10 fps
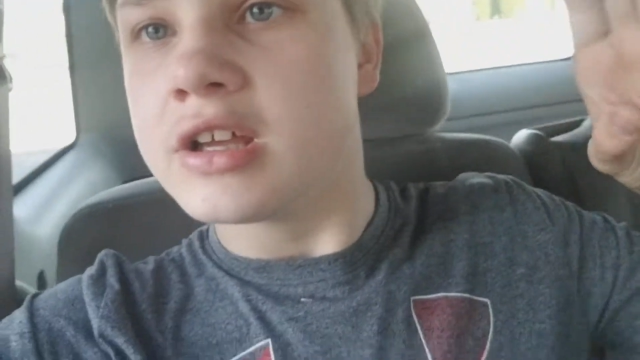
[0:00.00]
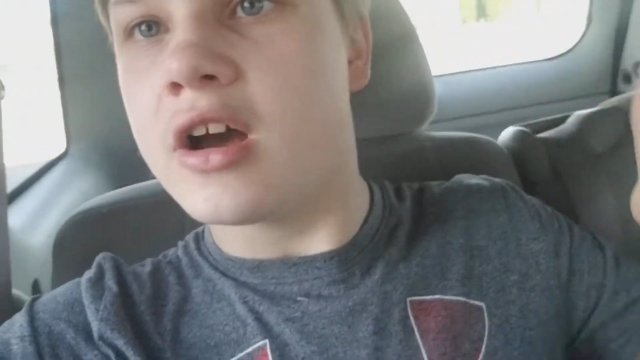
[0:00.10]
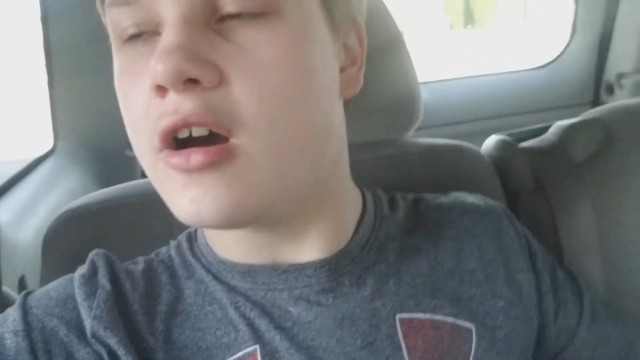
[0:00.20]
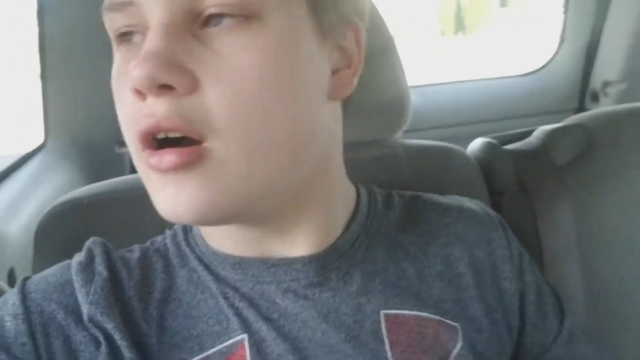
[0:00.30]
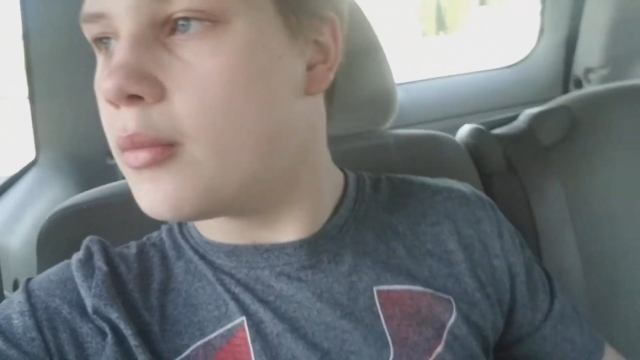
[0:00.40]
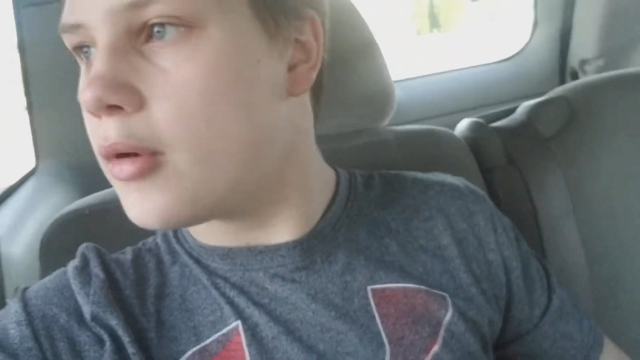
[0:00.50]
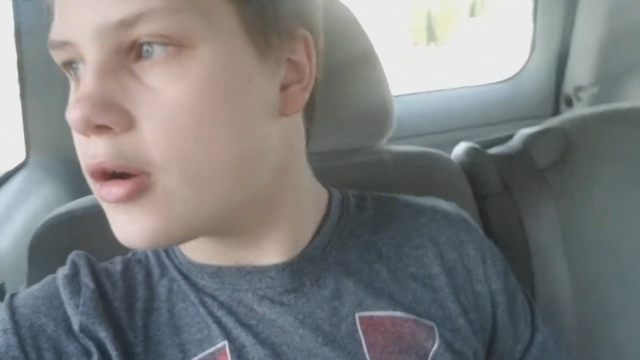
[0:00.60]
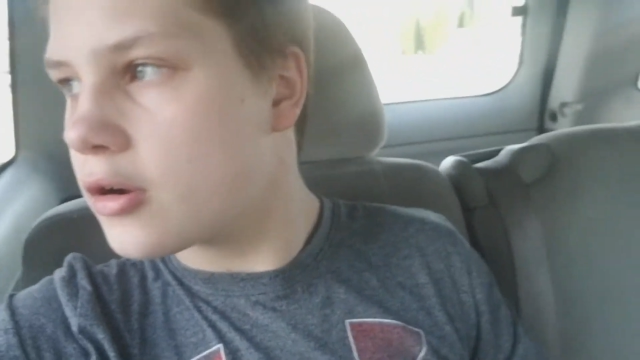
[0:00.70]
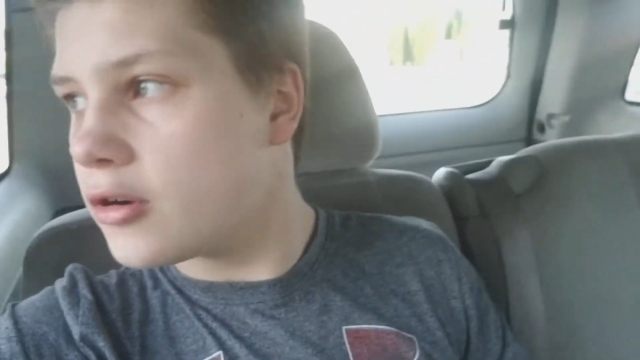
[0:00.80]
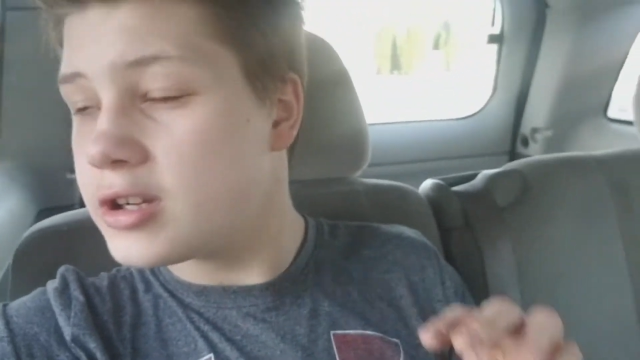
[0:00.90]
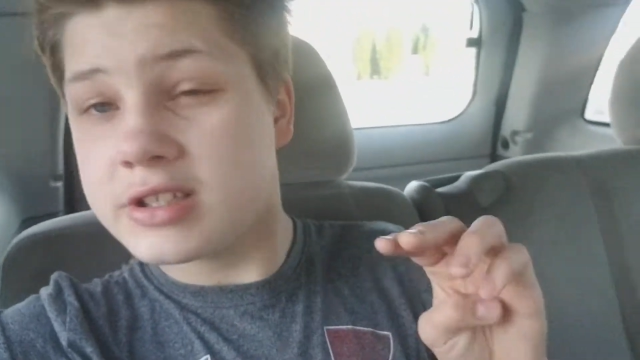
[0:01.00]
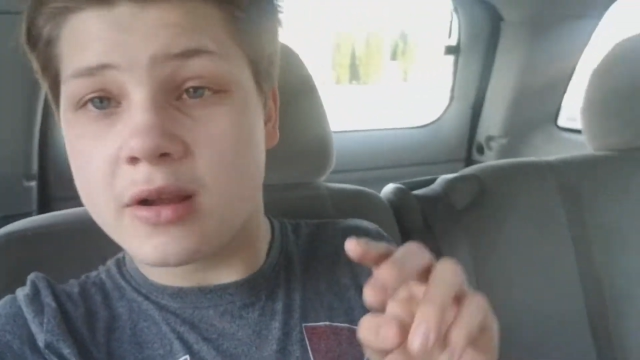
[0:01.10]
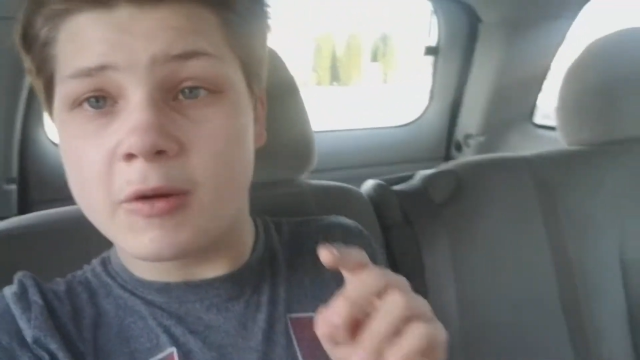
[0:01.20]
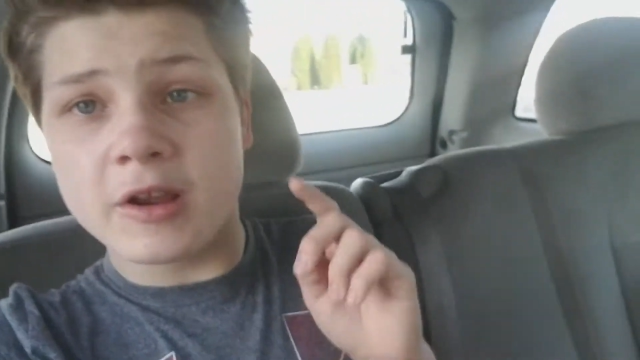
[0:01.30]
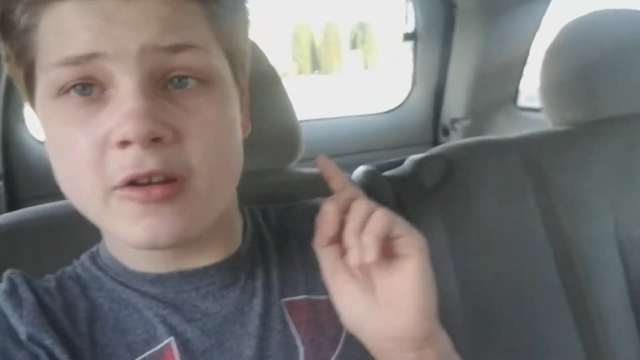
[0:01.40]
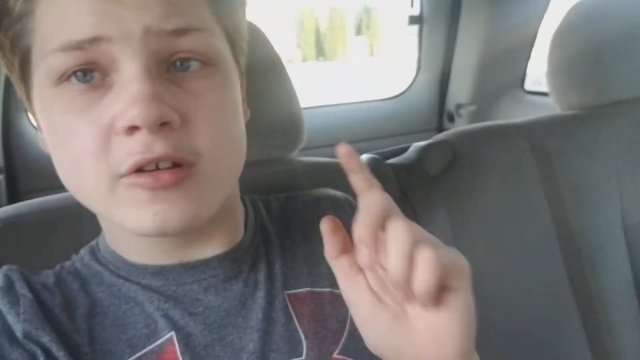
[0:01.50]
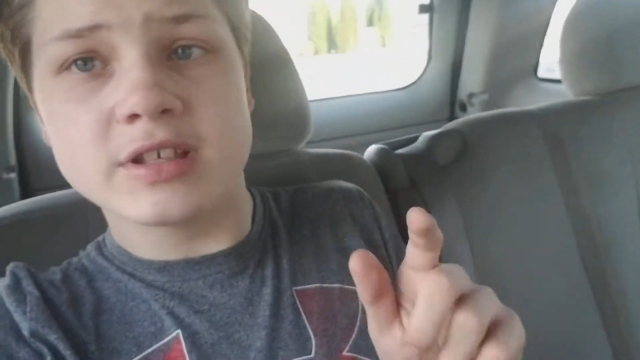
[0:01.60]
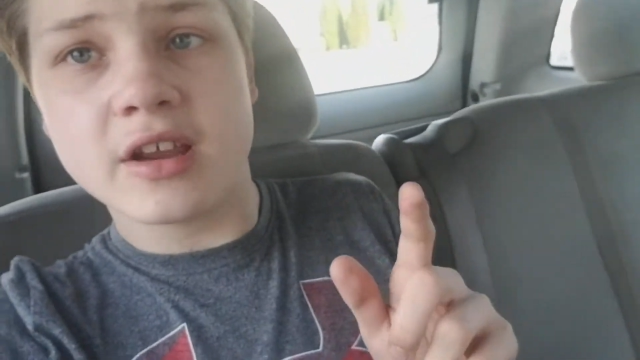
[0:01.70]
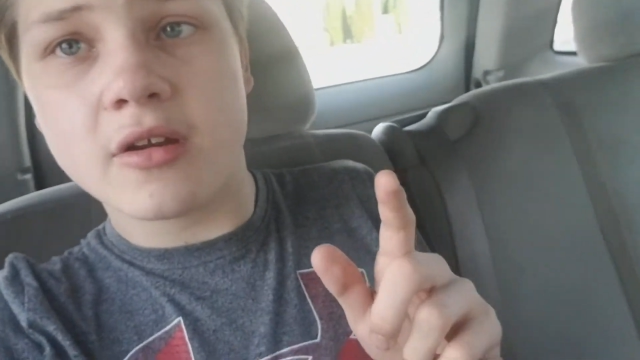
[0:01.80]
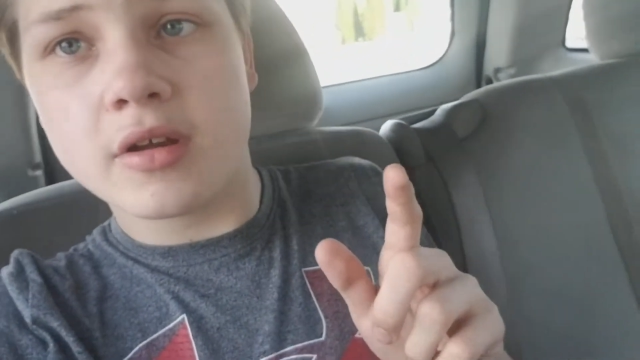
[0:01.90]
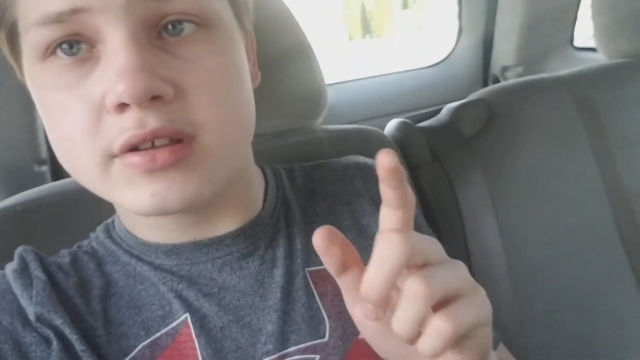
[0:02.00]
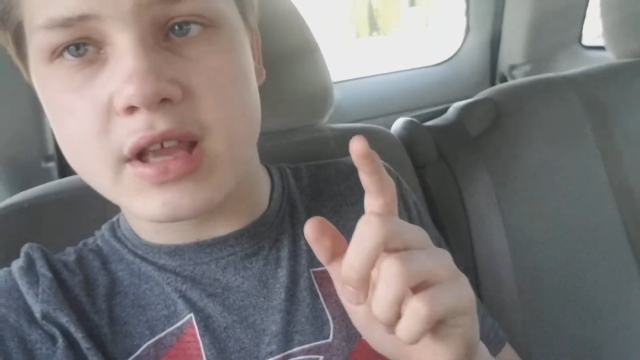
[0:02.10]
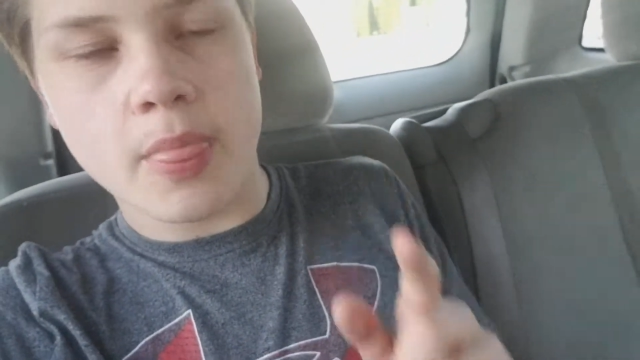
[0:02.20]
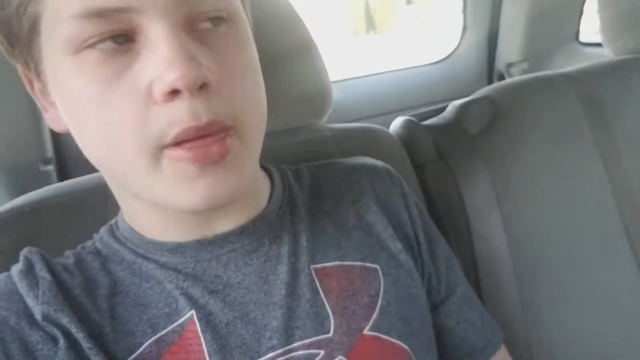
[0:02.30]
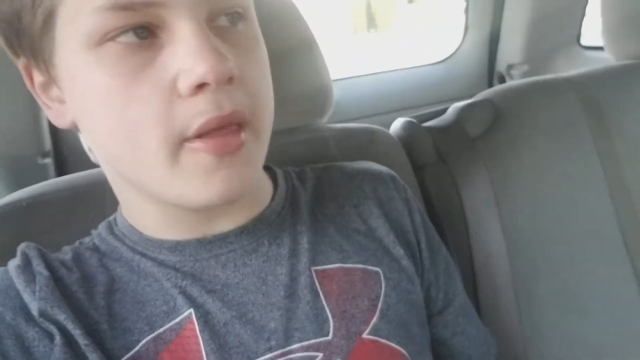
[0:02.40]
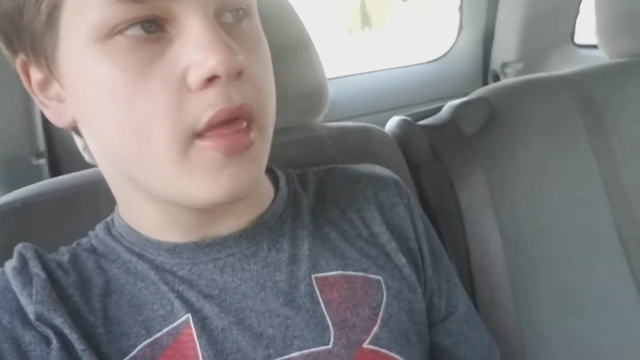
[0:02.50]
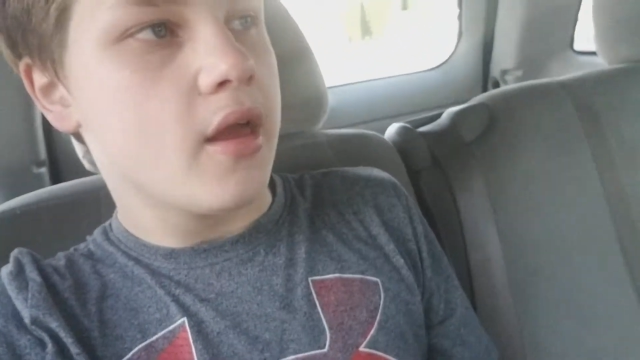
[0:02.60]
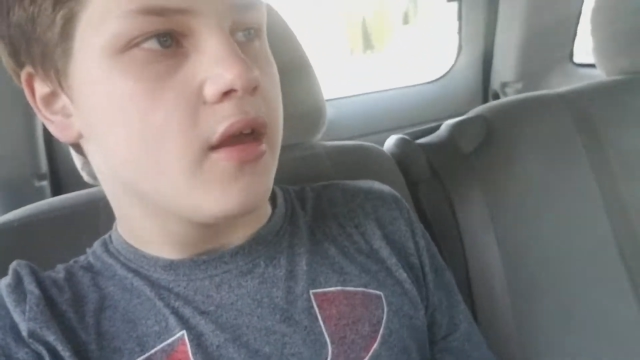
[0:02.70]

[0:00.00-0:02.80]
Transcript: um, are going to celebrate your sinker... Sin, bug.